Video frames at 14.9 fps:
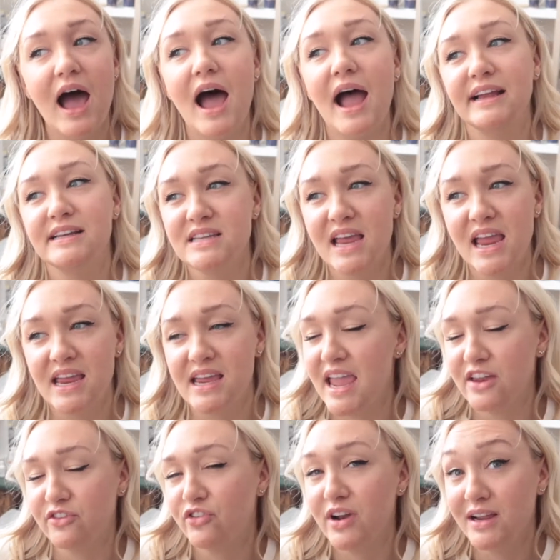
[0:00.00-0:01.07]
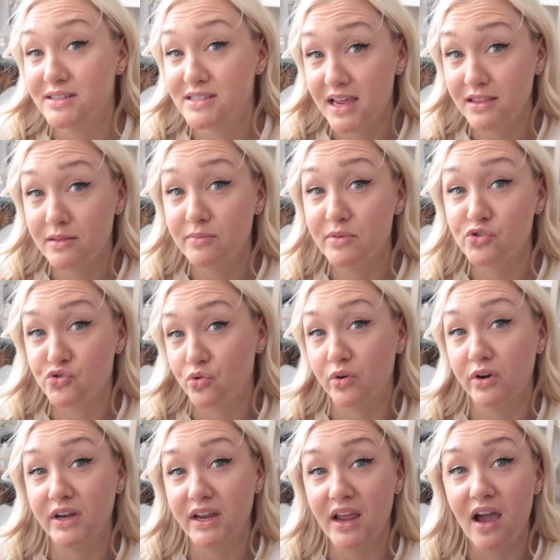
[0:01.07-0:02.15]
I take, Andrew and I take the
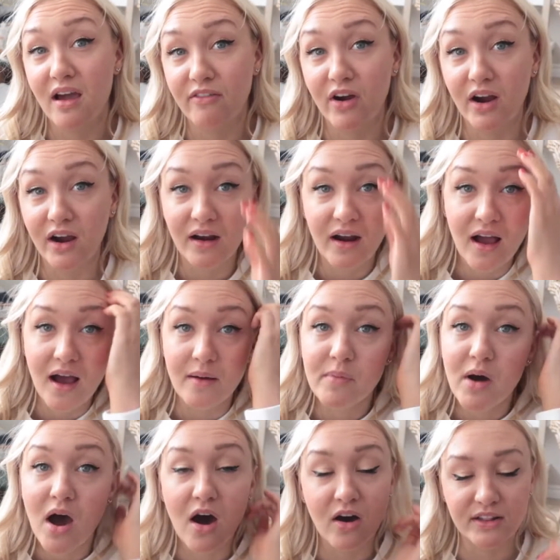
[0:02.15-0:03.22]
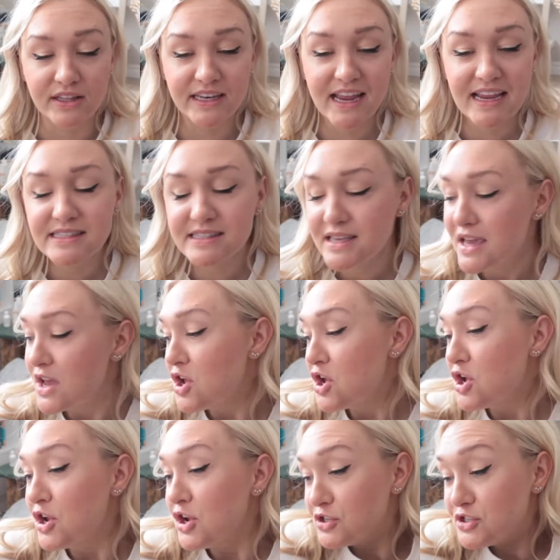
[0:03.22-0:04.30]
majority of our um, holidays.
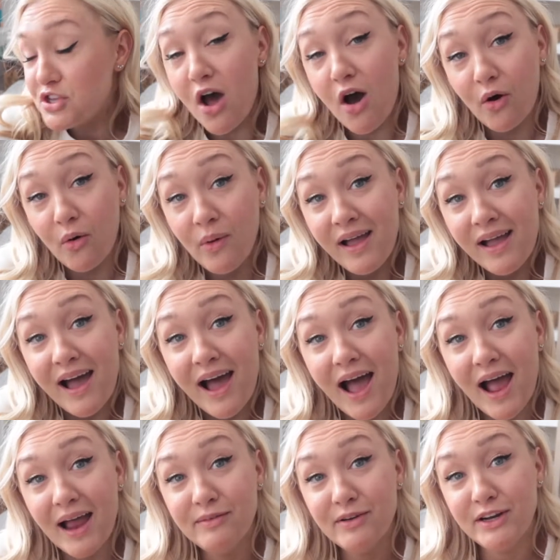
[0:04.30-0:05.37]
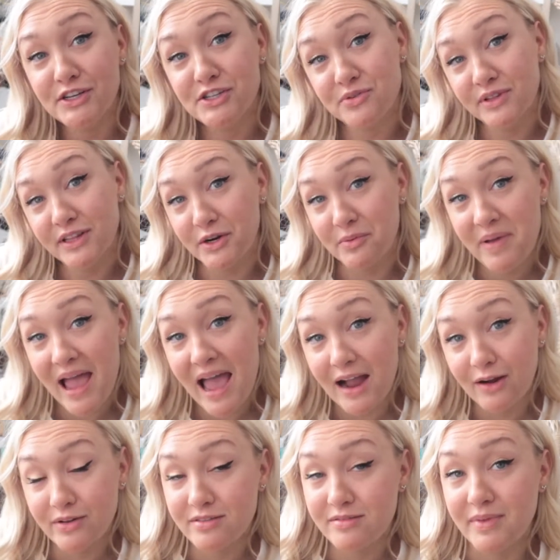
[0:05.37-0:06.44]
So I'm going to do a little
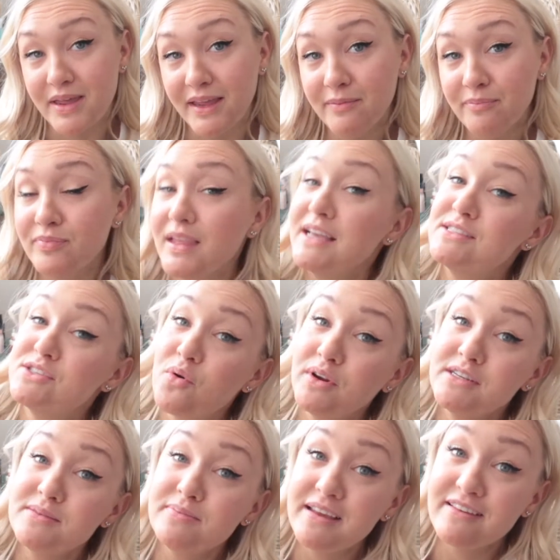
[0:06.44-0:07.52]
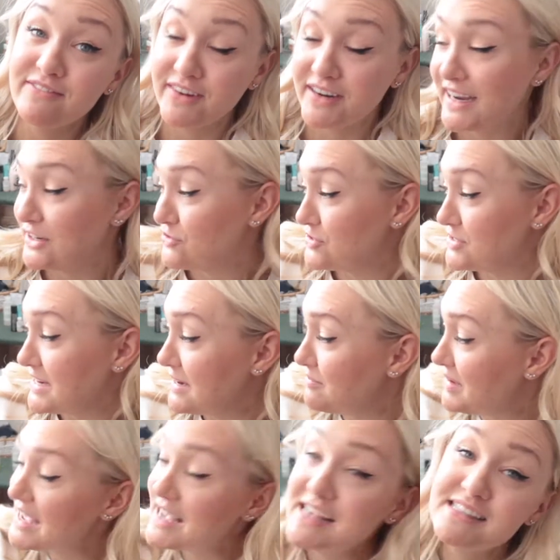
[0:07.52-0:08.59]
pack with me. It's going to be very interesting
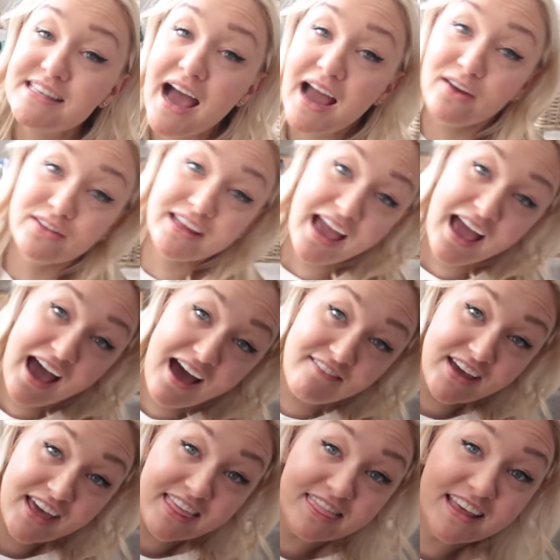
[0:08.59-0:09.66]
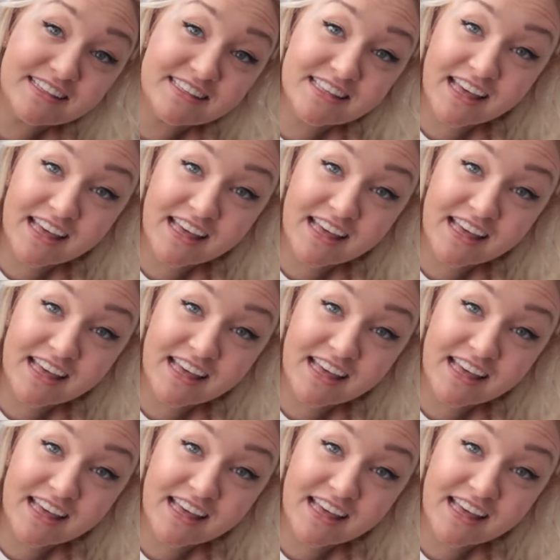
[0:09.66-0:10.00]
because I only have this